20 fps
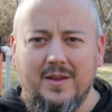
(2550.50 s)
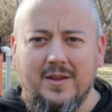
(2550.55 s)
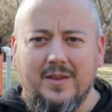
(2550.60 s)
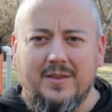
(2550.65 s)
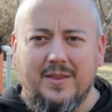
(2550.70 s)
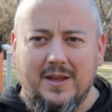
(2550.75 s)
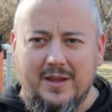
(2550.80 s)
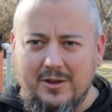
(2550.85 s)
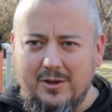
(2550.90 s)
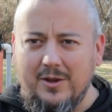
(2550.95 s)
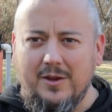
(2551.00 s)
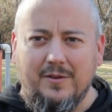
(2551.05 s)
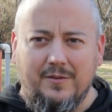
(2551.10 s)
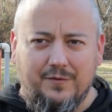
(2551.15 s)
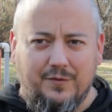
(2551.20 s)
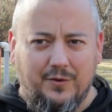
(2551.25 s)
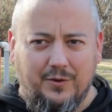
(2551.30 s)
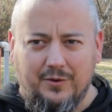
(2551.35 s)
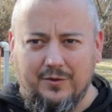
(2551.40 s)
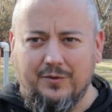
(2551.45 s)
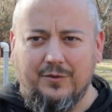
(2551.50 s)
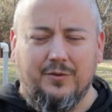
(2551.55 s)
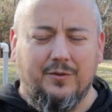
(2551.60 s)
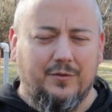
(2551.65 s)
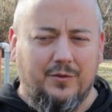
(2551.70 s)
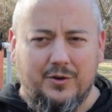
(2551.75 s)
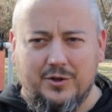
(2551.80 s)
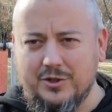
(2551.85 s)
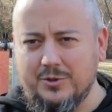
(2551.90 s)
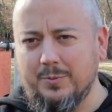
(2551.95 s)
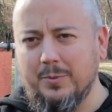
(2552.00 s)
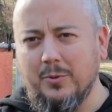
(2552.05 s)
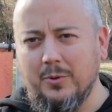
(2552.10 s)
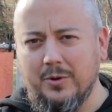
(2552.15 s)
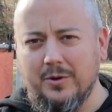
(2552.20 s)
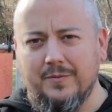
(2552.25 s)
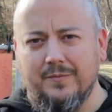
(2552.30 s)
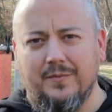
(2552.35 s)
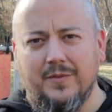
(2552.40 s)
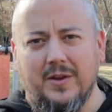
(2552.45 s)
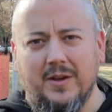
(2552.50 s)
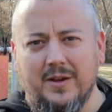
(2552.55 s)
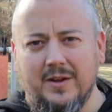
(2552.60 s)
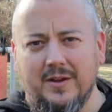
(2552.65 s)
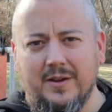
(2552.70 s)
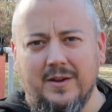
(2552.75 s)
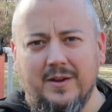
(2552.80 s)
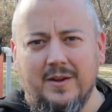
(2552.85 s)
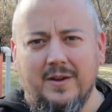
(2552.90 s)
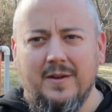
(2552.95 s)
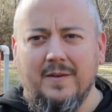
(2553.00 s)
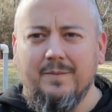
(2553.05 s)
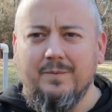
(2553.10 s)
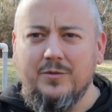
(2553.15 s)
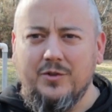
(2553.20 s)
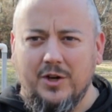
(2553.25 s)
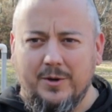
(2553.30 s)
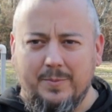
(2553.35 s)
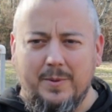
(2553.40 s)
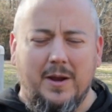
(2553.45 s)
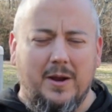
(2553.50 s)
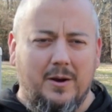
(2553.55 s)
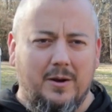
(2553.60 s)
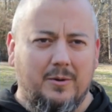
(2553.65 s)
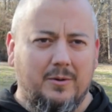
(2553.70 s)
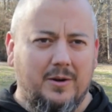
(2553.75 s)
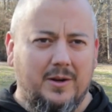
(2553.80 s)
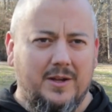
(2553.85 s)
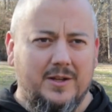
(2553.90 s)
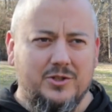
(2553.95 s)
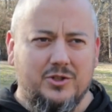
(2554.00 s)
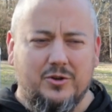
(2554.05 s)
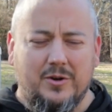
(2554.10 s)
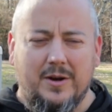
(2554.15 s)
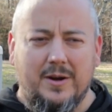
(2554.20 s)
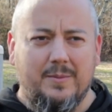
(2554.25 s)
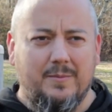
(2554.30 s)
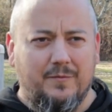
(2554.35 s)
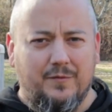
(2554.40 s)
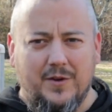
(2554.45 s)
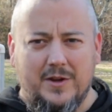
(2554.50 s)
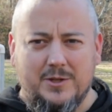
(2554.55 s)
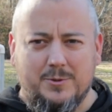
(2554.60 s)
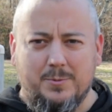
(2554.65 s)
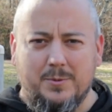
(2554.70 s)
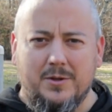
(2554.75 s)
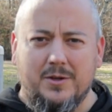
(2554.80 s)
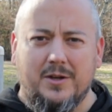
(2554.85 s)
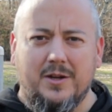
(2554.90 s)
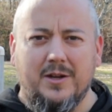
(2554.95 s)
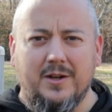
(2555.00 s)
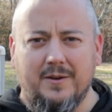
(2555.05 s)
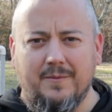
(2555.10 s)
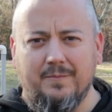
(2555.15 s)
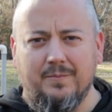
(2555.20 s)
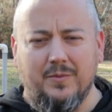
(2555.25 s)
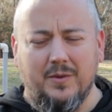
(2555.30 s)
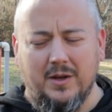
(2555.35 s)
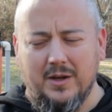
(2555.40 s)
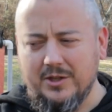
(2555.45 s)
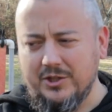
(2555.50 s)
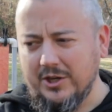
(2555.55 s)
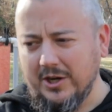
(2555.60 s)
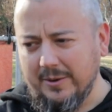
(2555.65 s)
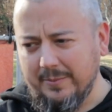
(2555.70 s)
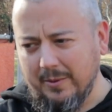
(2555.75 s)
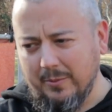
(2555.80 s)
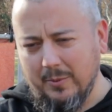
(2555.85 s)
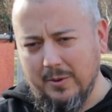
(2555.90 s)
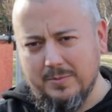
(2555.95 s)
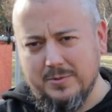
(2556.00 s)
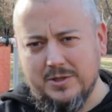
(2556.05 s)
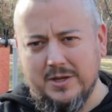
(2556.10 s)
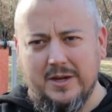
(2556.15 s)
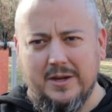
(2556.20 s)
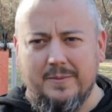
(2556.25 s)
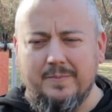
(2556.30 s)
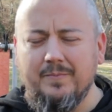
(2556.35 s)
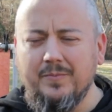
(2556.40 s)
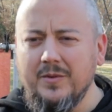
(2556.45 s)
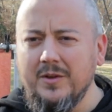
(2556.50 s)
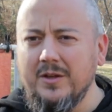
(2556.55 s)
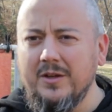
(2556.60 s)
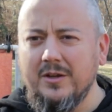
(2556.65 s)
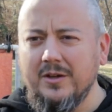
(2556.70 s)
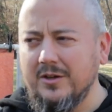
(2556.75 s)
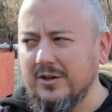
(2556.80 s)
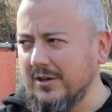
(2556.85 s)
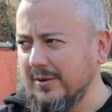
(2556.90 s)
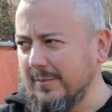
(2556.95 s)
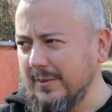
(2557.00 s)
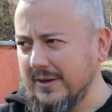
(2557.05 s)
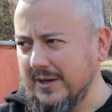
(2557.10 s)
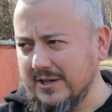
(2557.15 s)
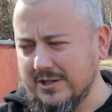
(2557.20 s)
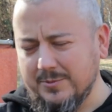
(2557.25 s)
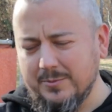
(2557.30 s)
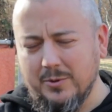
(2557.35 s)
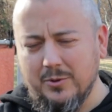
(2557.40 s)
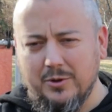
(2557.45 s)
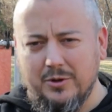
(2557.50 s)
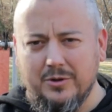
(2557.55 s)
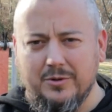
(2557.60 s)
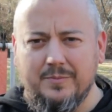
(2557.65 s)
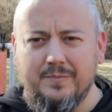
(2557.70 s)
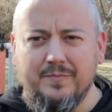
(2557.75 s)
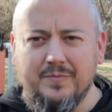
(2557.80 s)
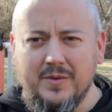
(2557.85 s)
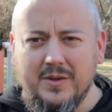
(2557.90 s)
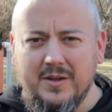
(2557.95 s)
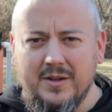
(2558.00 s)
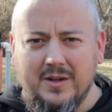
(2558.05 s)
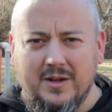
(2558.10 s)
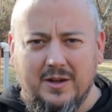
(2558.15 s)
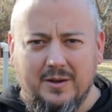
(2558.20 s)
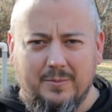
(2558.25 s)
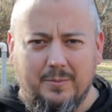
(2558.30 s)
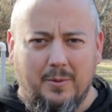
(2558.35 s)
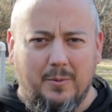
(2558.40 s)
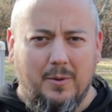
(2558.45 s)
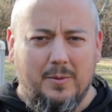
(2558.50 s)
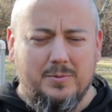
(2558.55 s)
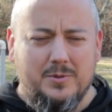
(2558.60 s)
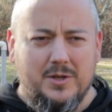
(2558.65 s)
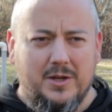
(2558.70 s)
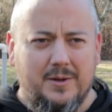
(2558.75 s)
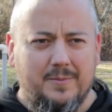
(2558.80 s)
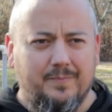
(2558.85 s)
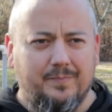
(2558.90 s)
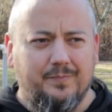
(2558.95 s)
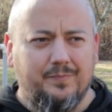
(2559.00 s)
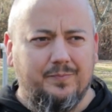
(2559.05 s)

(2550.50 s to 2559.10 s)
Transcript: Thank you for your support. Check me out on Instagram and Facebook. Check out my website. Look at my testimonial on my website.